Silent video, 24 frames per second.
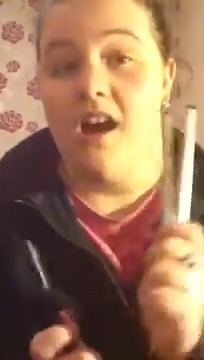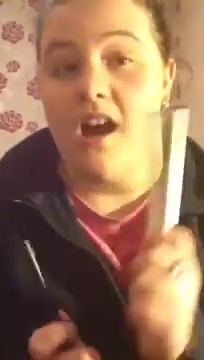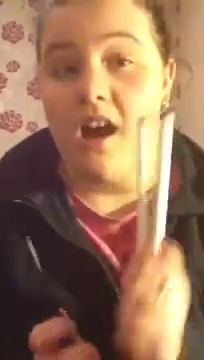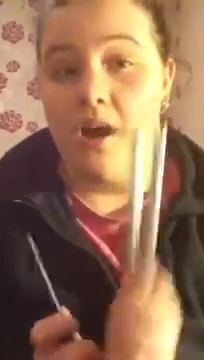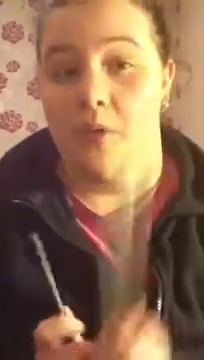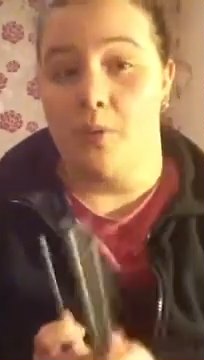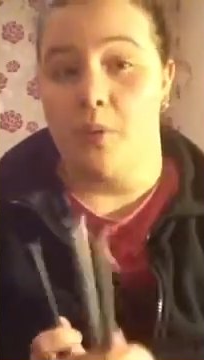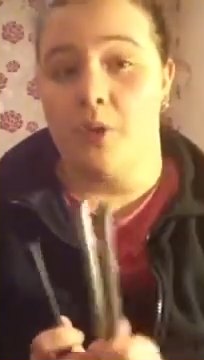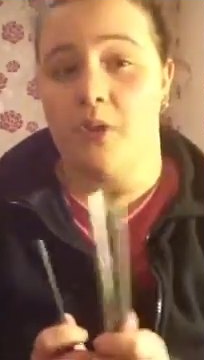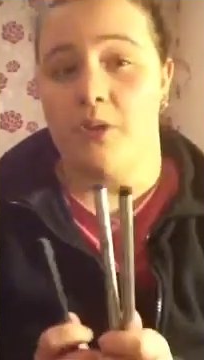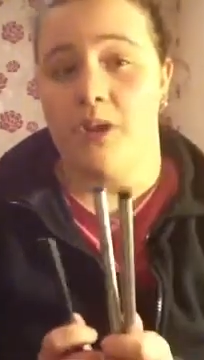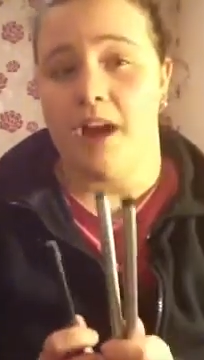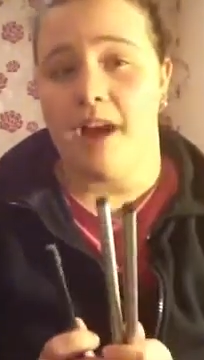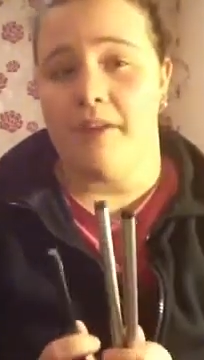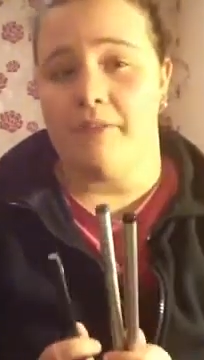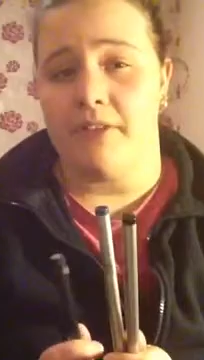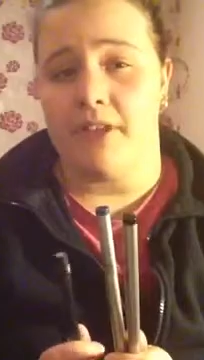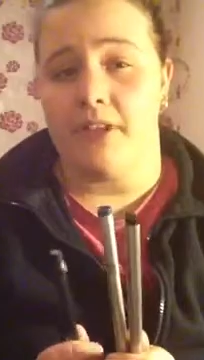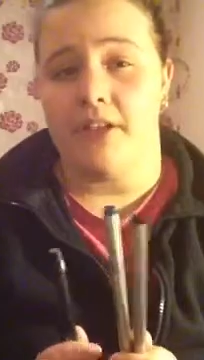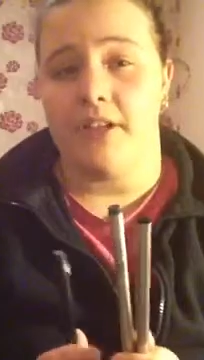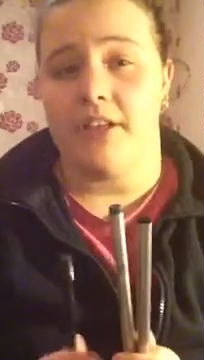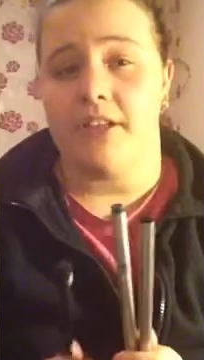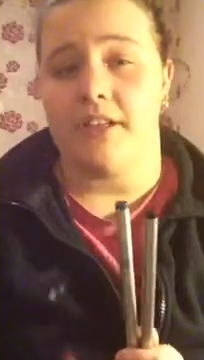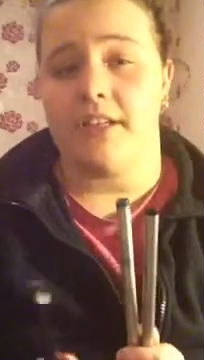I will have a
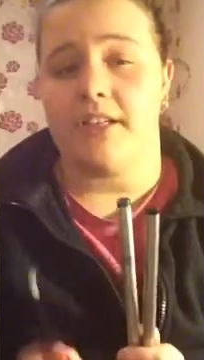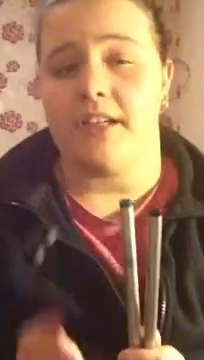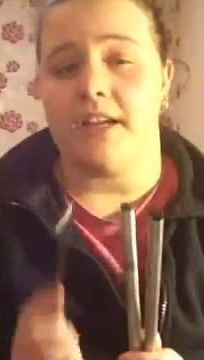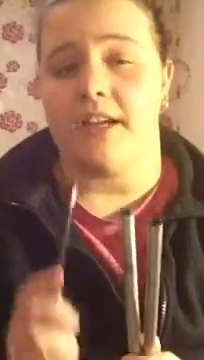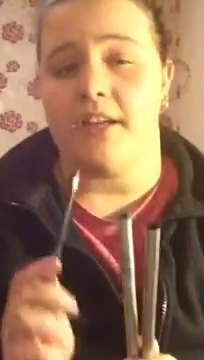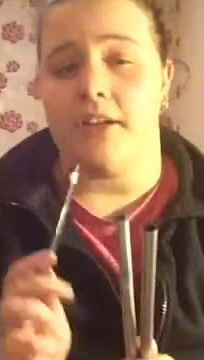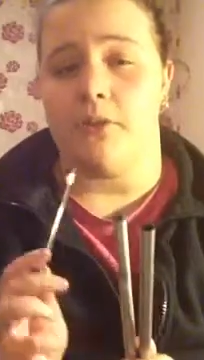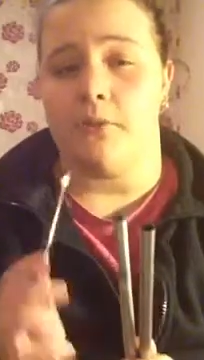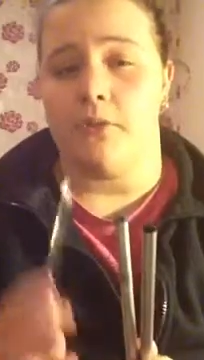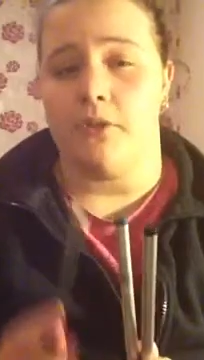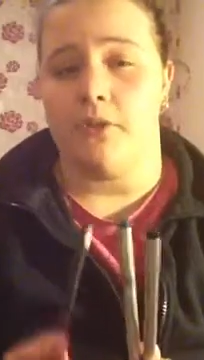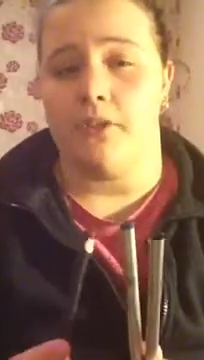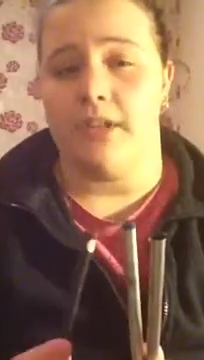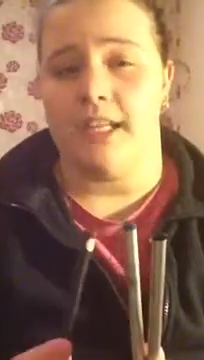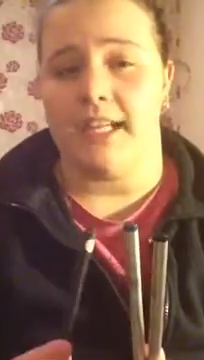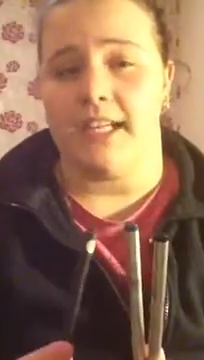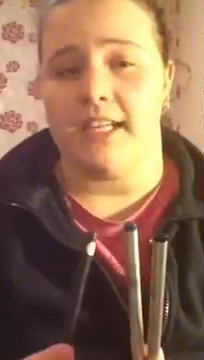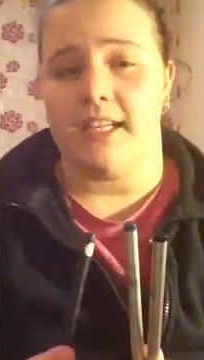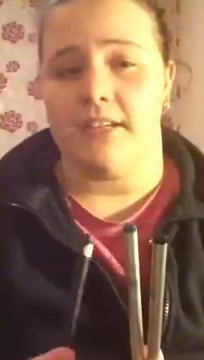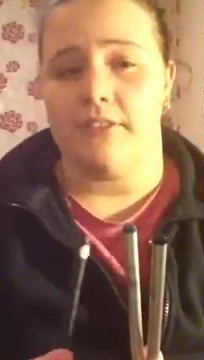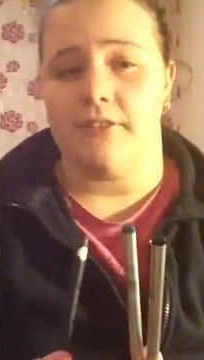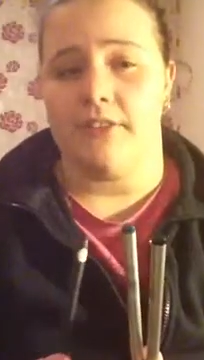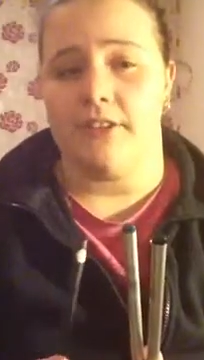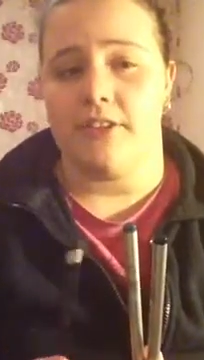look and I will
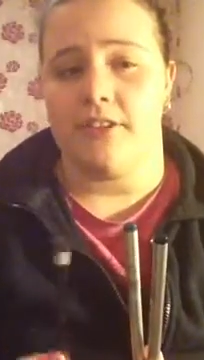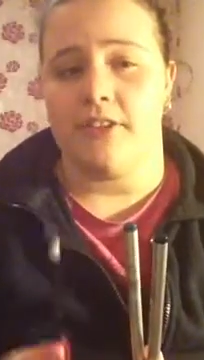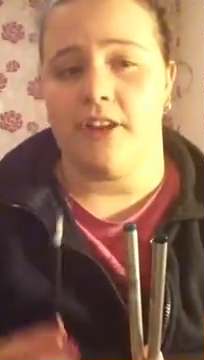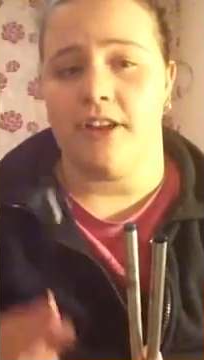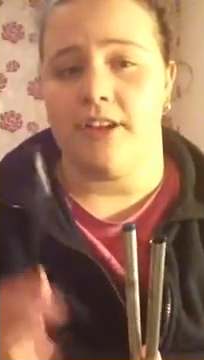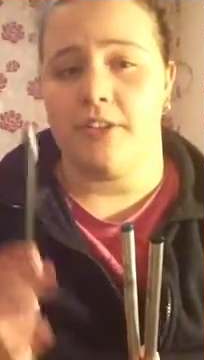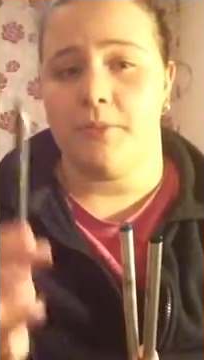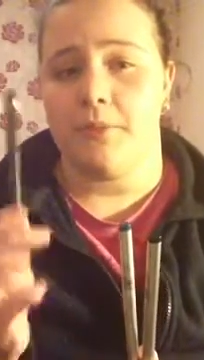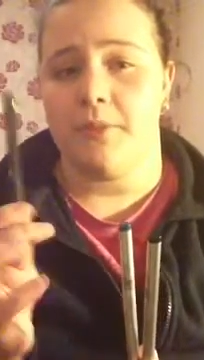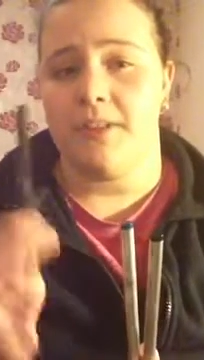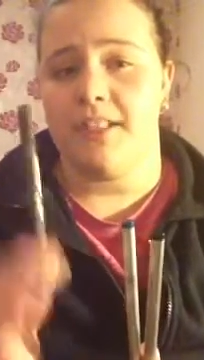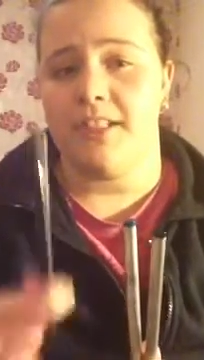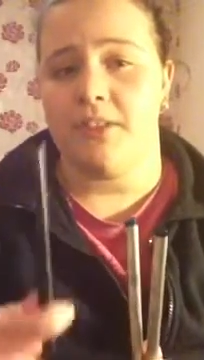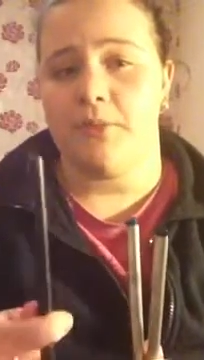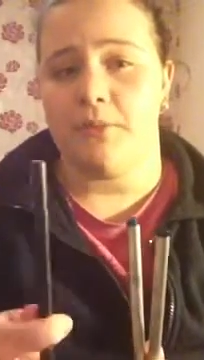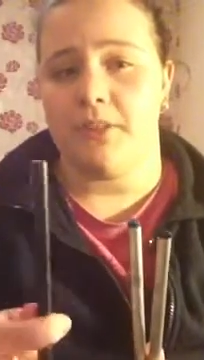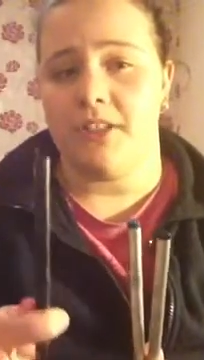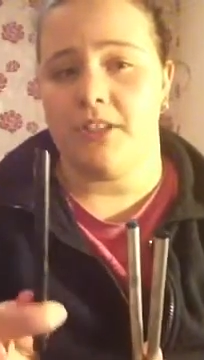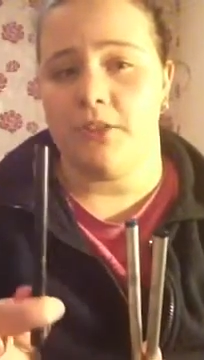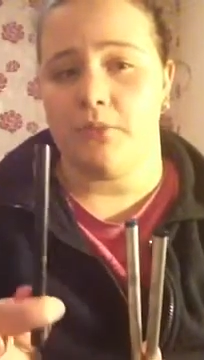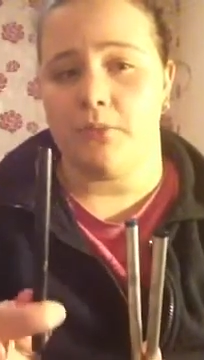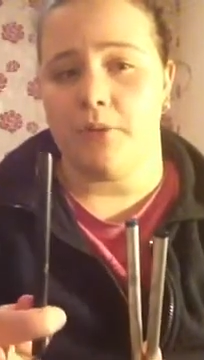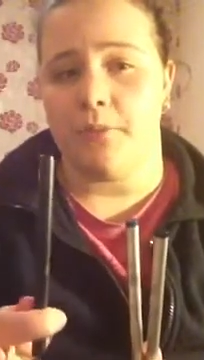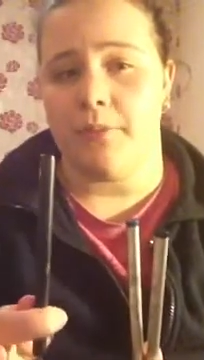link it for you guys, but this
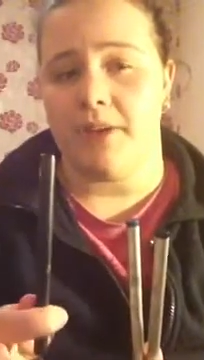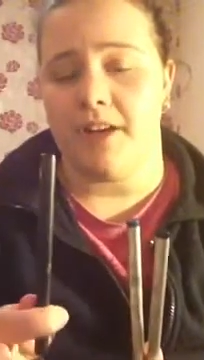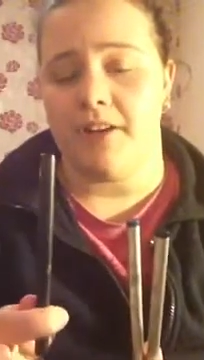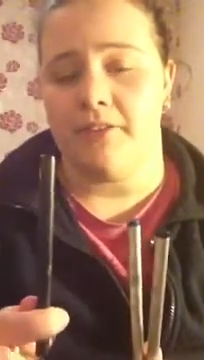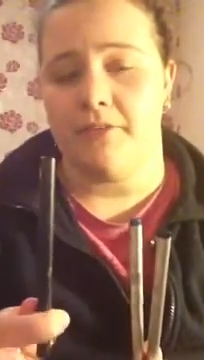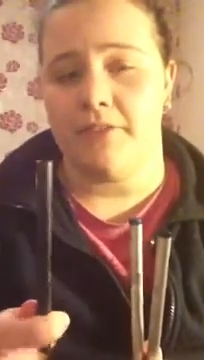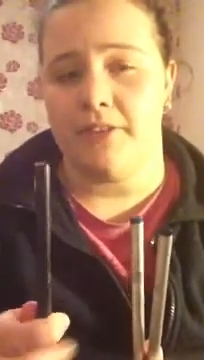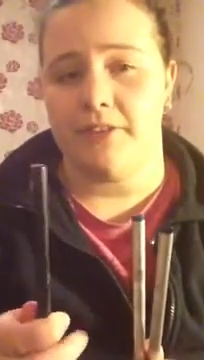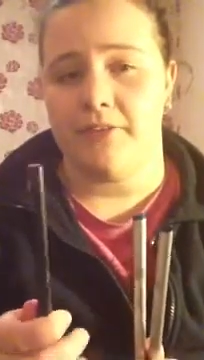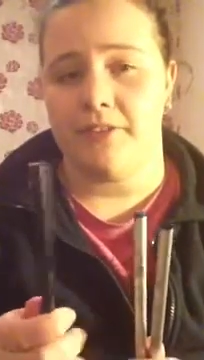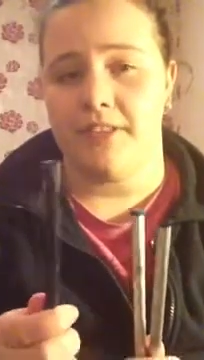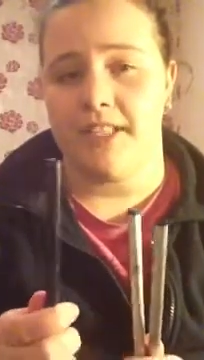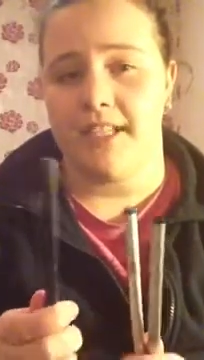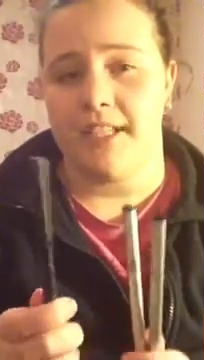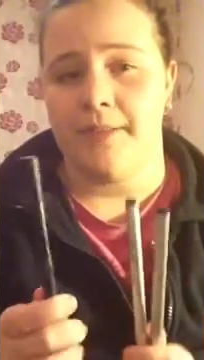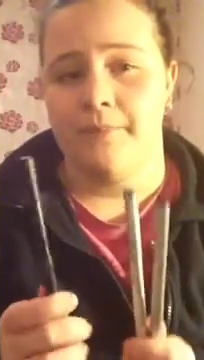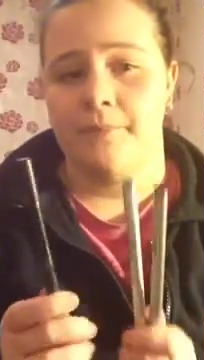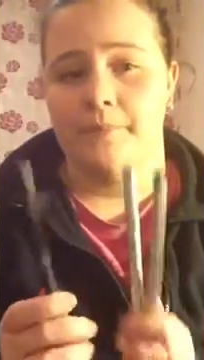one is £1.50.